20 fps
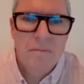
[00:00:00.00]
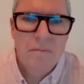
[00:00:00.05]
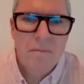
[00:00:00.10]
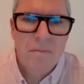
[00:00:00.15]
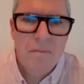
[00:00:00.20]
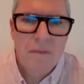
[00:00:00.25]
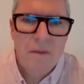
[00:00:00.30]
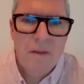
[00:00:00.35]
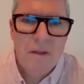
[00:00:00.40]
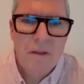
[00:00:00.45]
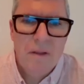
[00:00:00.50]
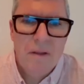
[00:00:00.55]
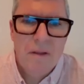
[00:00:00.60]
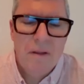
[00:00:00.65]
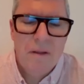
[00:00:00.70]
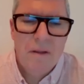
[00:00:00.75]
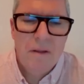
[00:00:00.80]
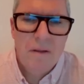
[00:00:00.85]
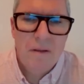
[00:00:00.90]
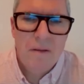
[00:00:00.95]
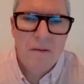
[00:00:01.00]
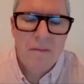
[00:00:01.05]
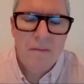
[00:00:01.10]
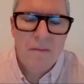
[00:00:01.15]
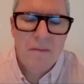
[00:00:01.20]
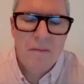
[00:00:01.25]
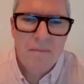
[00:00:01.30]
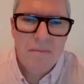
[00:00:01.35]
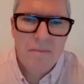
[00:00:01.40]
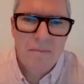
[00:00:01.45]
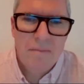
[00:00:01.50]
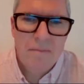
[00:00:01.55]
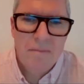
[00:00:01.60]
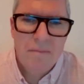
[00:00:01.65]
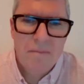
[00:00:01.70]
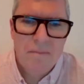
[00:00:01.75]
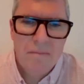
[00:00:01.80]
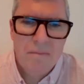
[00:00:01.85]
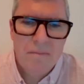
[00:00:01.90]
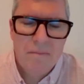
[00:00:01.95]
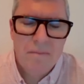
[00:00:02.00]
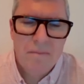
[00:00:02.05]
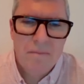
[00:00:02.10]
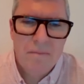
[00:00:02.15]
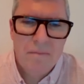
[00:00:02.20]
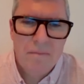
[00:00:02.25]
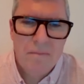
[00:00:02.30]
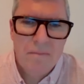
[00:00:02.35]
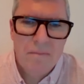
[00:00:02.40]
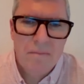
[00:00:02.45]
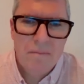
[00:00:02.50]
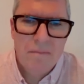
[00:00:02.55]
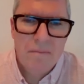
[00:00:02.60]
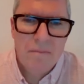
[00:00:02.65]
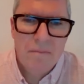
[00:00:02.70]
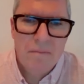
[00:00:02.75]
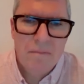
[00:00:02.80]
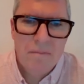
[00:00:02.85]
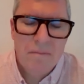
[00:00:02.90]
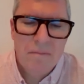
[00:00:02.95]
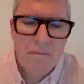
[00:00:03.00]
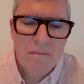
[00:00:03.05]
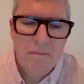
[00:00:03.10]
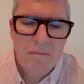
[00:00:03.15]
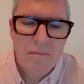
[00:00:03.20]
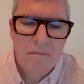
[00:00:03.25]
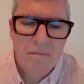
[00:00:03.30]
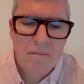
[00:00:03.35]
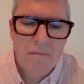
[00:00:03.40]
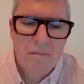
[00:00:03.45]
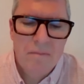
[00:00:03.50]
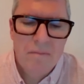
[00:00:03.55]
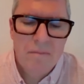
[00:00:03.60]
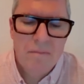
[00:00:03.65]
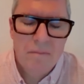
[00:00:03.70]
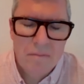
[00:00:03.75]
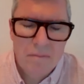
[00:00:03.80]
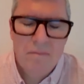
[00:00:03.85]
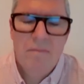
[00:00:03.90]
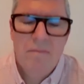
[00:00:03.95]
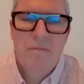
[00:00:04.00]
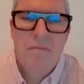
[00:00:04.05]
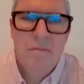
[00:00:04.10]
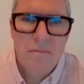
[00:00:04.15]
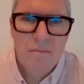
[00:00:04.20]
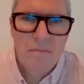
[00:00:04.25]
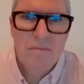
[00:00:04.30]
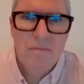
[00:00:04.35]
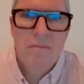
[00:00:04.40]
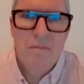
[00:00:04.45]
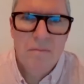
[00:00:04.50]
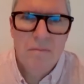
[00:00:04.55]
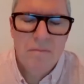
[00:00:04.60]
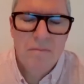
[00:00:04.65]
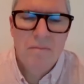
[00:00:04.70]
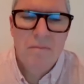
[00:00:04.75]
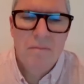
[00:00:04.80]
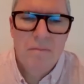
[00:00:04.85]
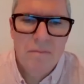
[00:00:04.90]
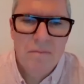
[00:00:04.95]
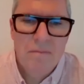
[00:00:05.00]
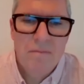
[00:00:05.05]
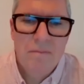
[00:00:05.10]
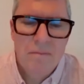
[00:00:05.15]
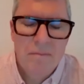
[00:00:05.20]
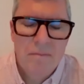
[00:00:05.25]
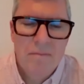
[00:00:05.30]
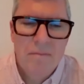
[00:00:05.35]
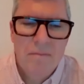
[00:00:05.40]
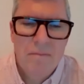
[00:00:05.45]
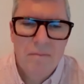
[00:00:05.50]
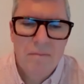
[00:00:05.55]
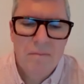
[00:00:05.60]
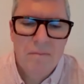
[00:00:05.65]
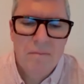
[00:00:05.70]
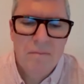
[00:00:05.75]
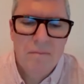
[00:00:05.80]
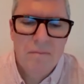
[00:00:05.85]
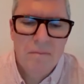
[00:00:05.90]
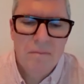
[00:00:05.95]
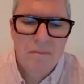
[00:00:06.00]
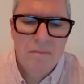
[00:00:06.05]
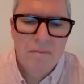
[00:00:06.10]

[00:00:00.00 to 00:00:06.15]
This person isn't speaking.